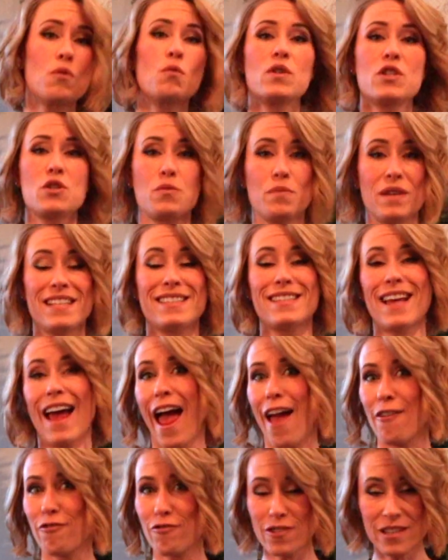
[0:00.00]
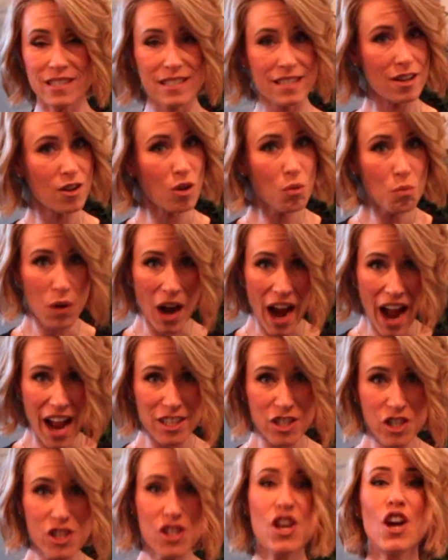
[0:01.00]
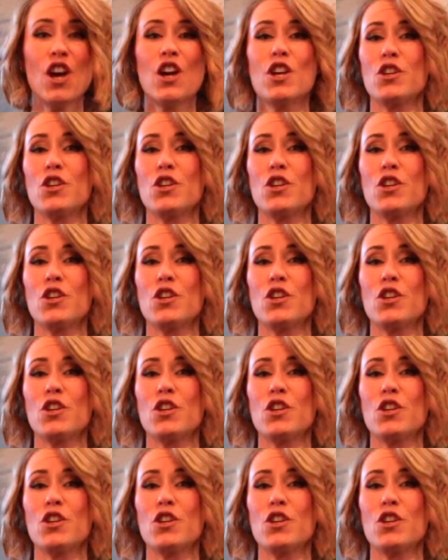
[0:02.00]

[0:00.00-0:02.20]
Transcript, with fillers: which means every single branch,